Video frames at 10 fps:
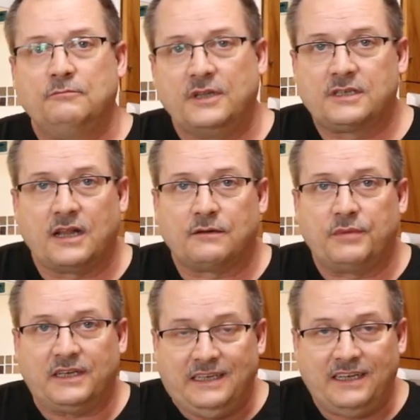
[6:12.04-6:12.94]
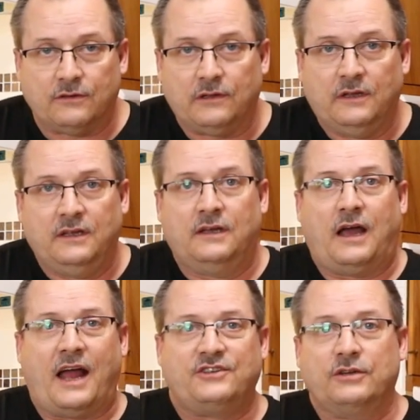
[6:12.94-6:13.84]
That's not a big deal.
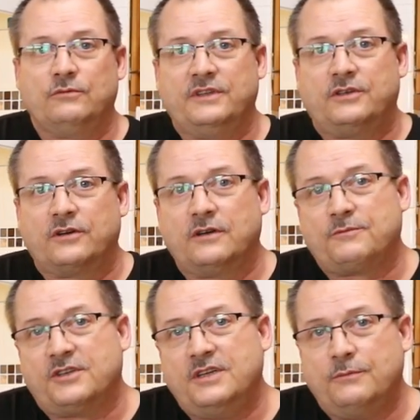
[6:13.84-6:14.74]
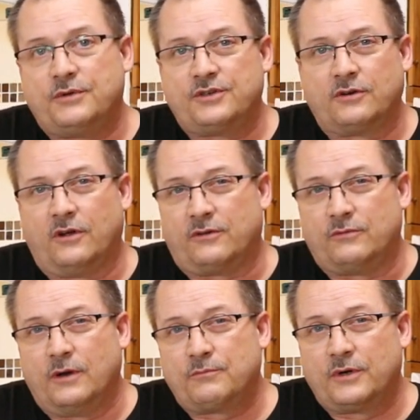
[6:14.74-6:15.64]
I generally turn up the temperature on a
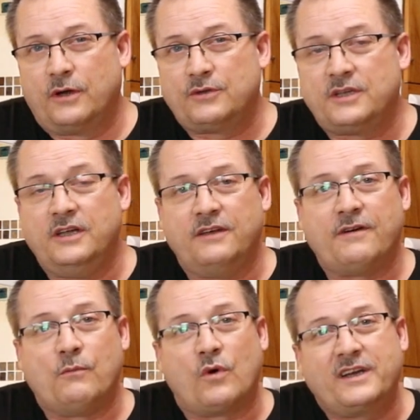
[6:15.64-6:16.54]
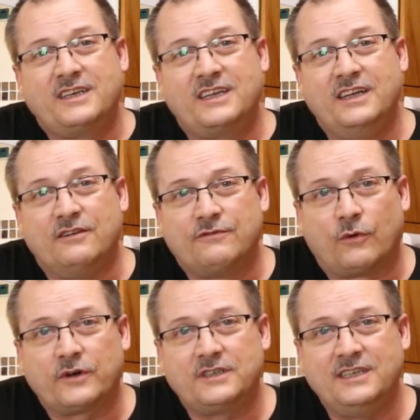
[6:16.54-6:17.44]
rump roast if I'm wanting to get it
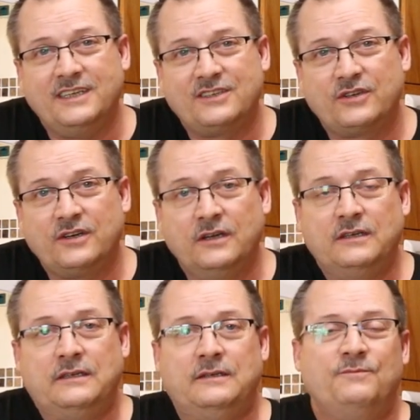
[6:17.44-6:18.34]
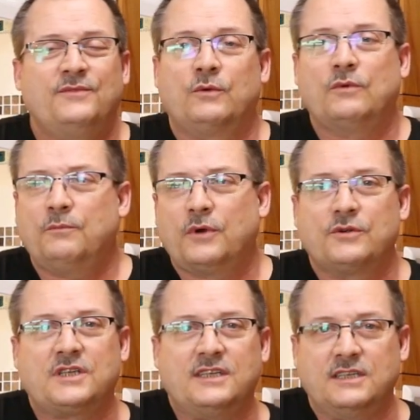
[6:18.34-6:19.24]
fork tender. Rump
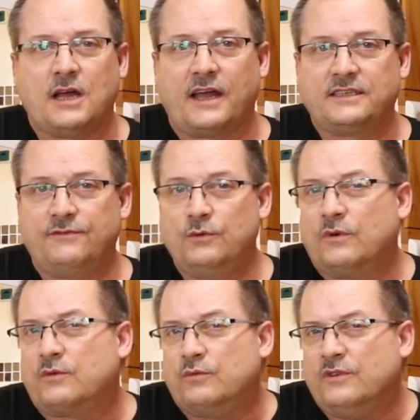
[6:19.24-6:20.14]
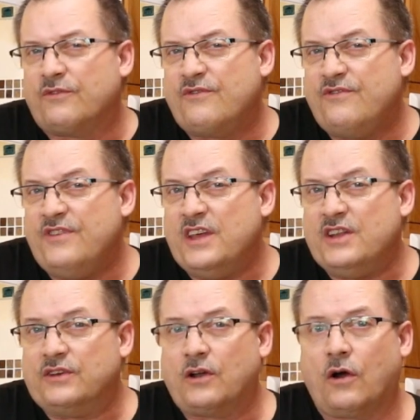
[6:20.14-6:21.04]
roast is nice if you want a real
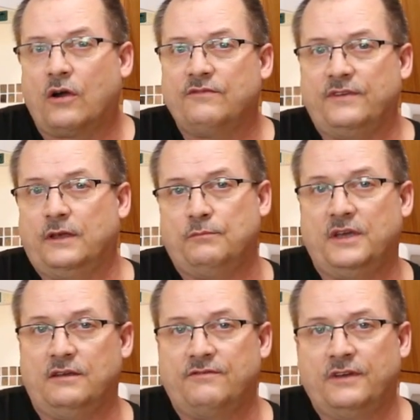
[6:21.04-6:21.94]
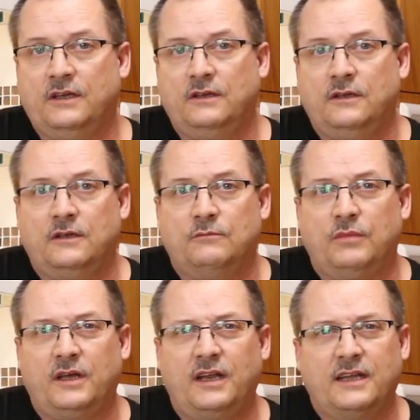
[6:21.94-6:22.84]
thin carving beef,
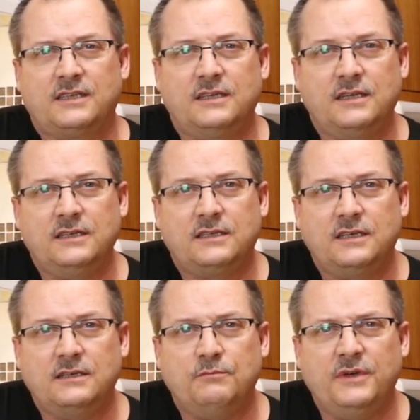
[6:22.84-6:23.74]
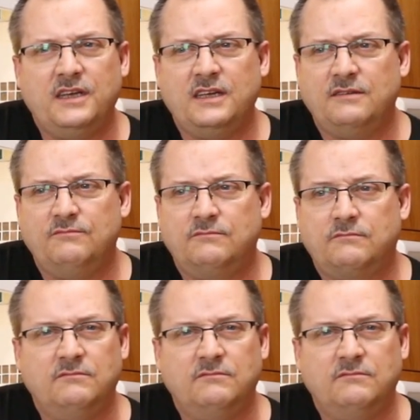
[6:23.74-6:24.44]
but it has a tendency to be